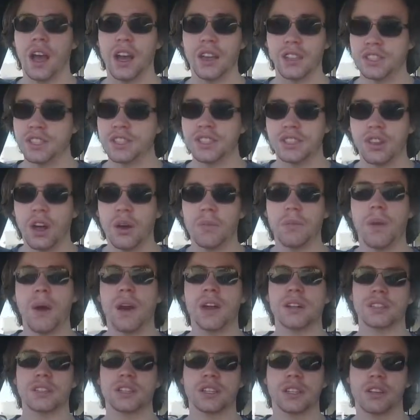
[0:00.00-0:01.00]
She's not
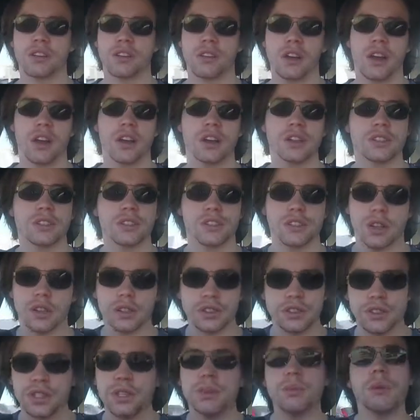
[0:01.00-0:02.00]
parked in a garage,
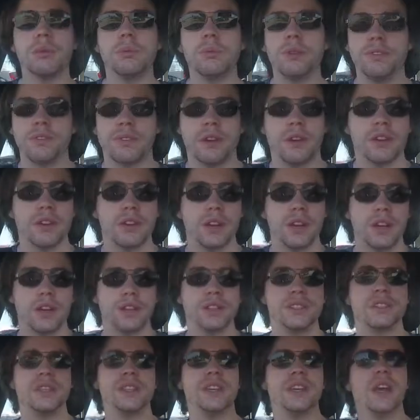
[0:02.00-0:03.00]
so she will be very
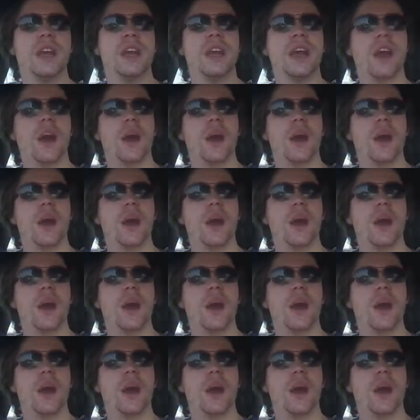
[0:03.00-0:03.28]
dirty.